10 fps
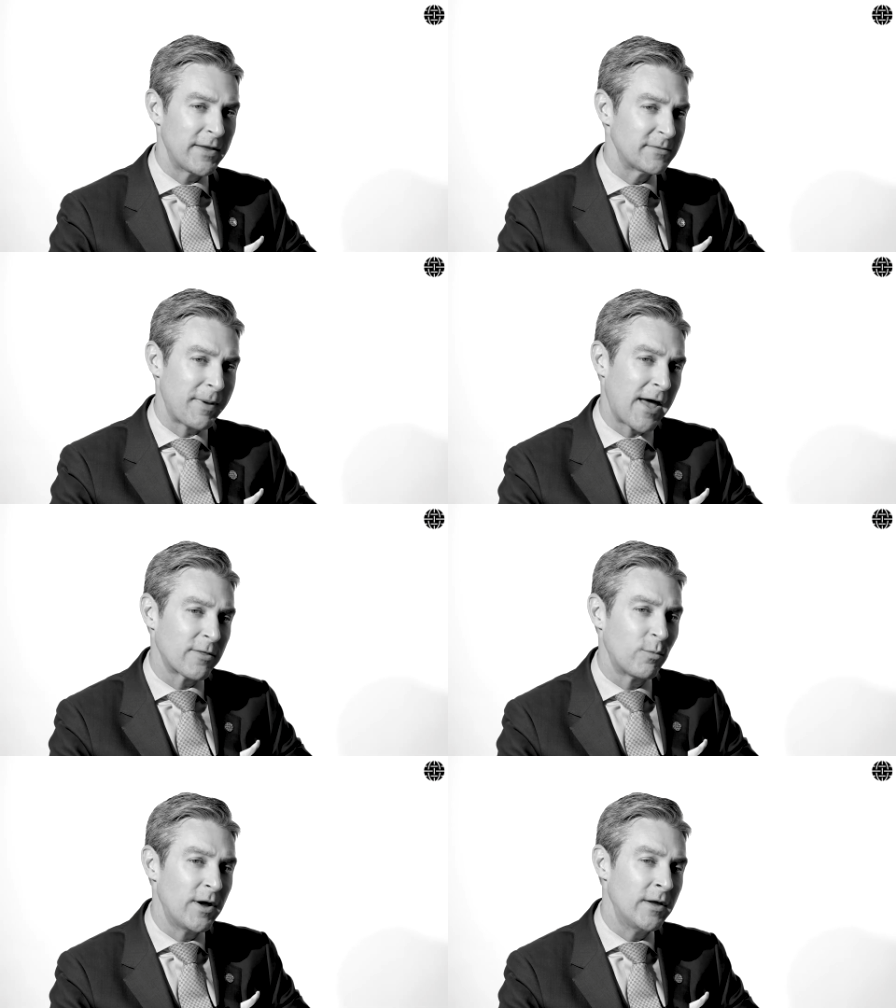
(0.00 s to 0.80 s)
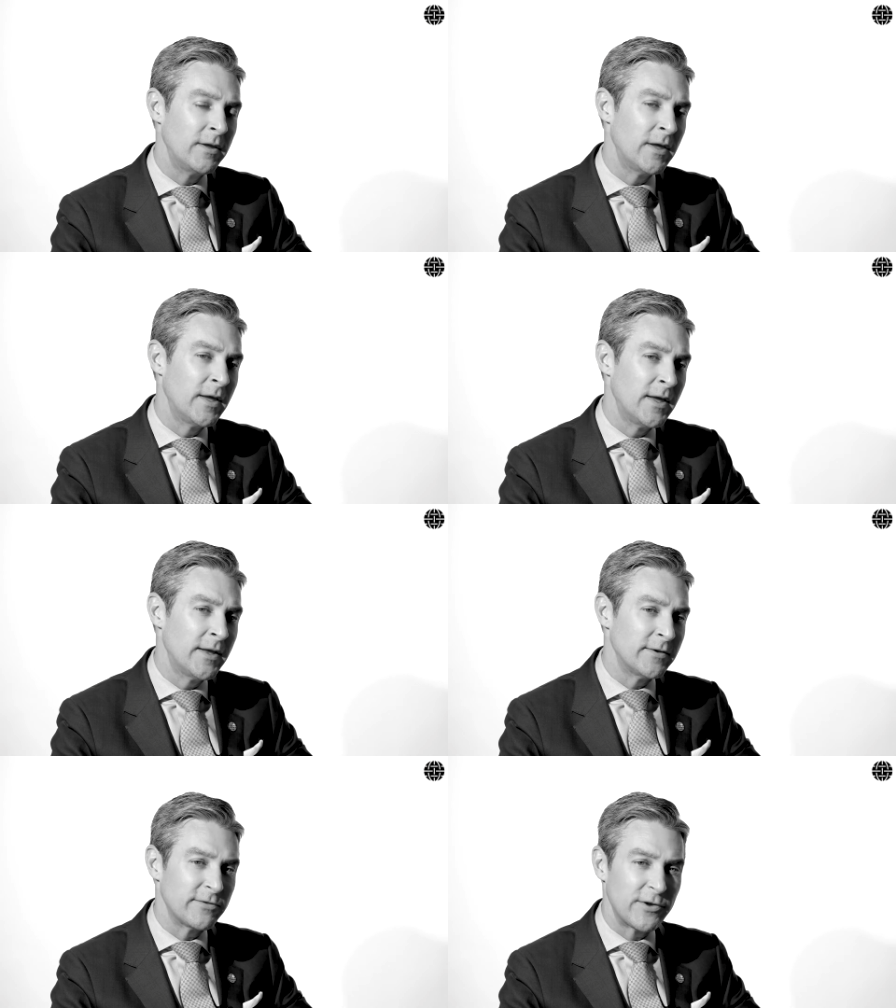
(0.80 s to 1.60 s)
best pathway
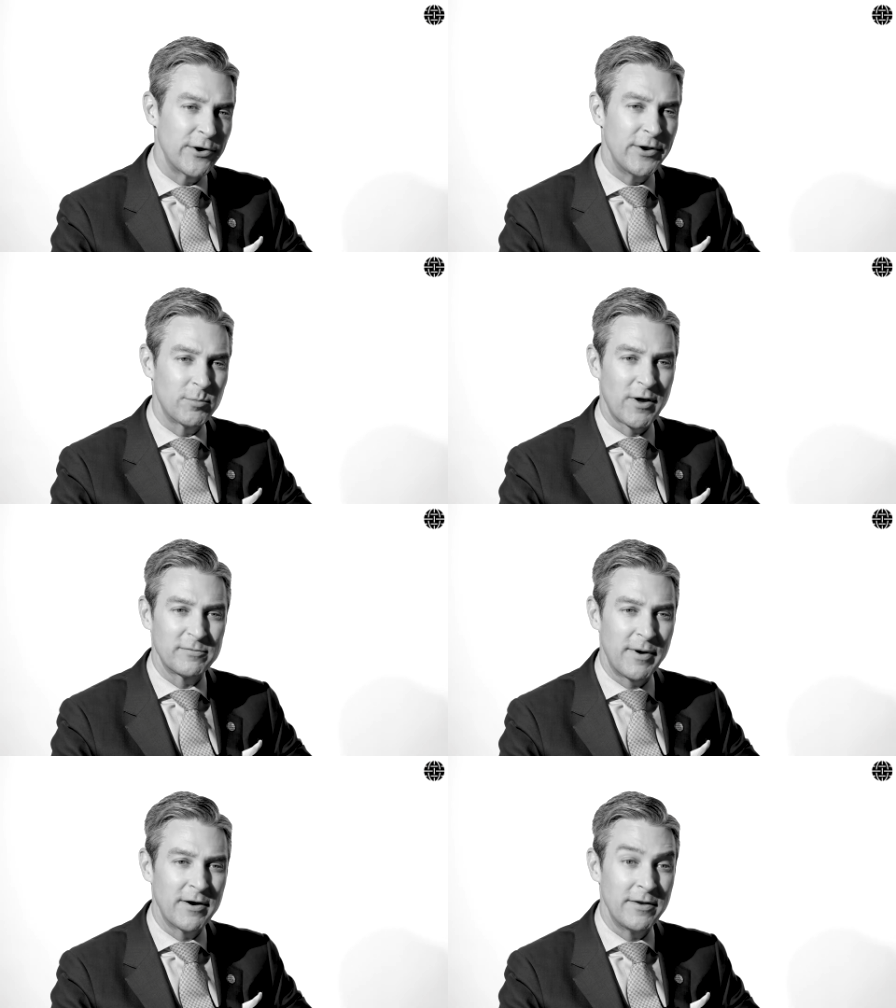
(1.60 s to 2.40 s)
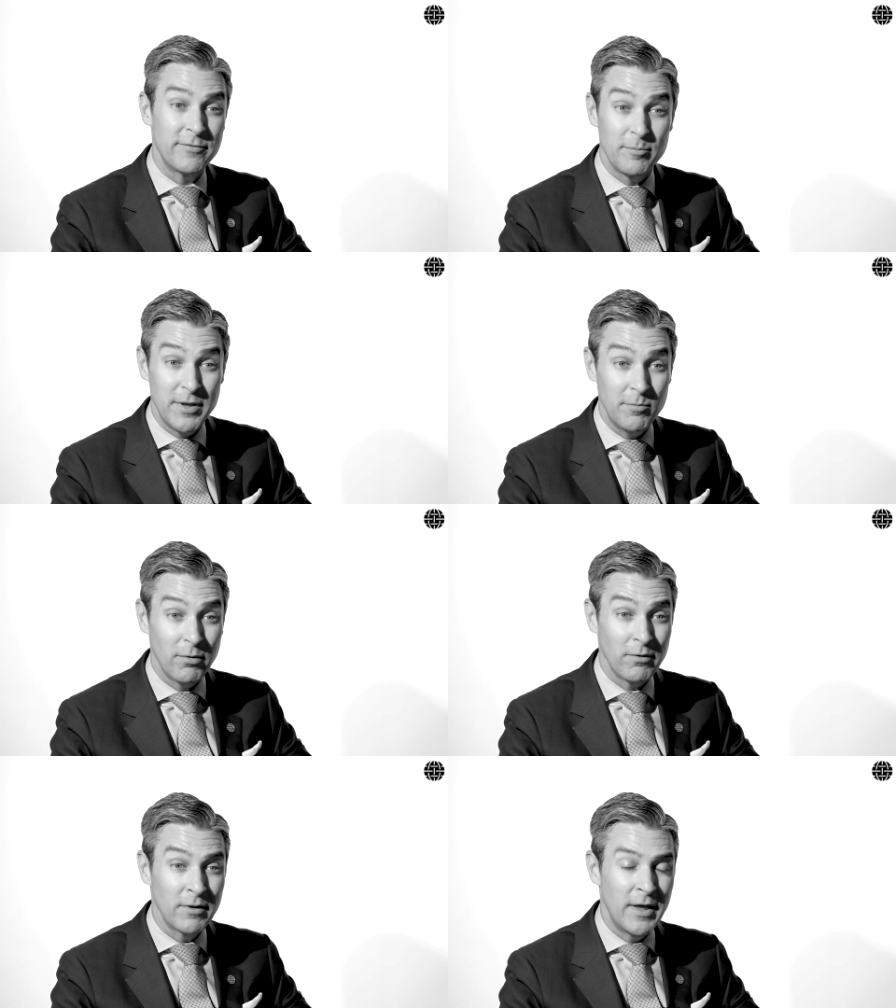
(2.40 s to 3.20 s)
to security and prosperity for
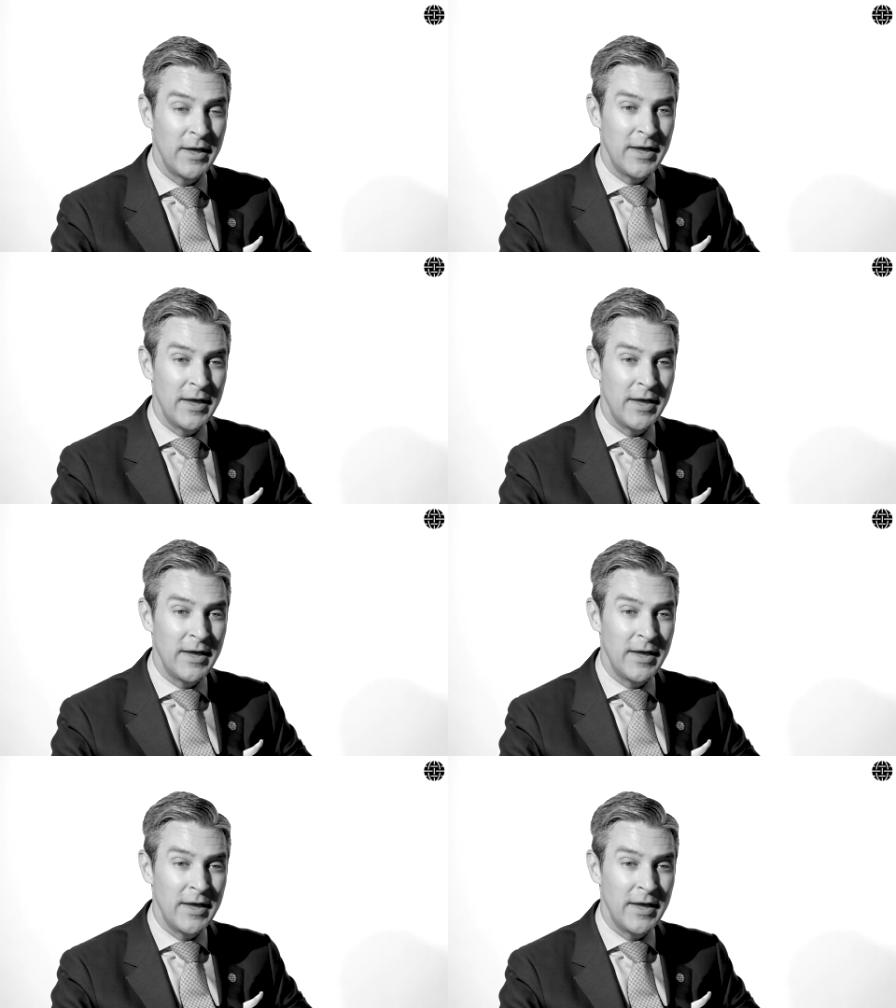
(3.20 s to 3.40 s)
people.